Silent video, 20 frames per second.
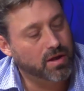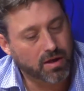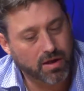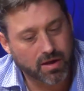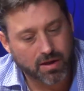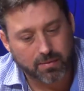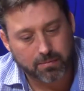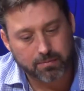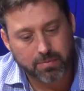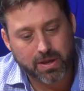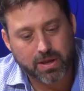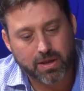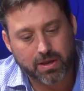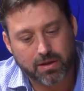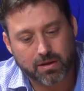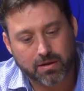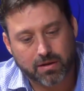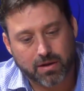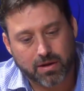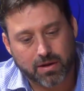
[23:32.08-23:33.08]
uh,
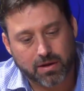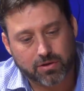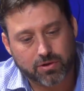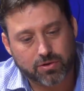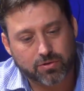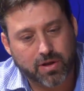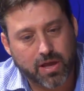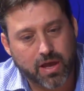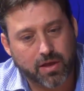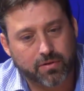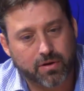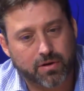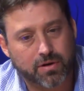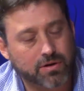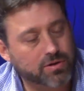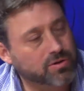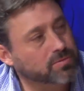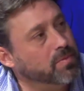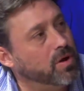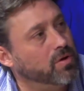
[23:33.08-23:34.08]
being uh, together
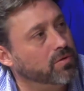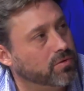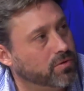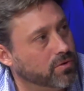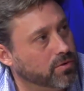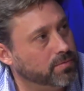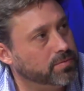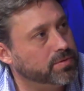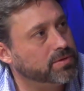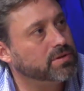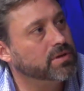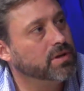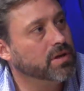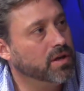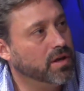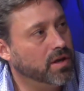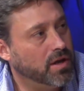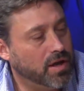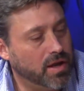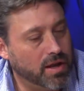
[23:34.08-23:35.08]
in small groups
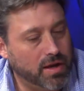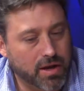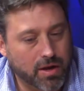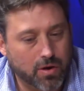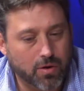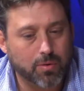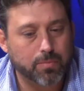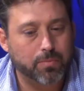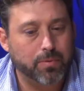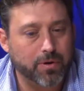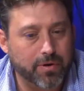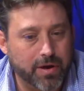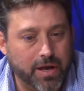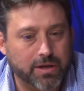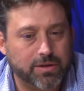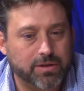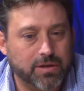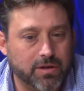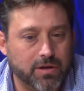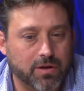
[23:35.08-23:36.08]
and
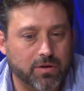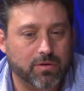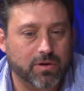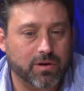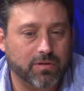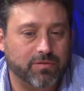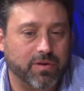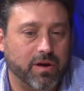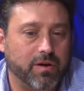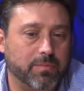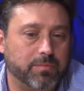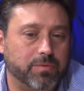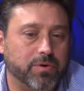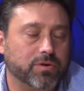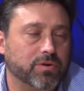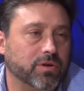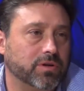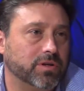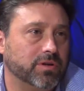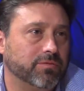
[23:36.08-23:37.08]
operating on a very
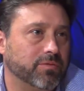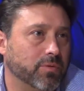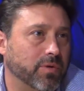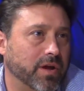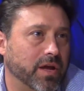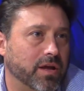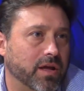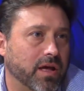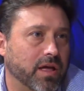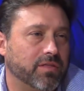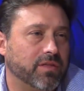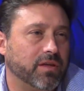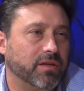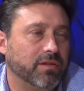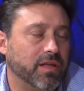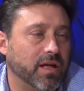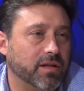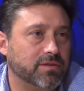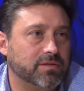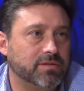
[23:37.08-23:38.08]
productive way. I
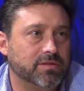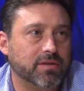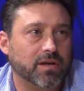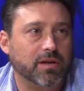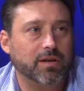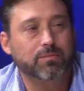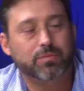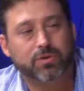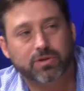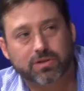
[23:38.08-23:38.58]
think that's in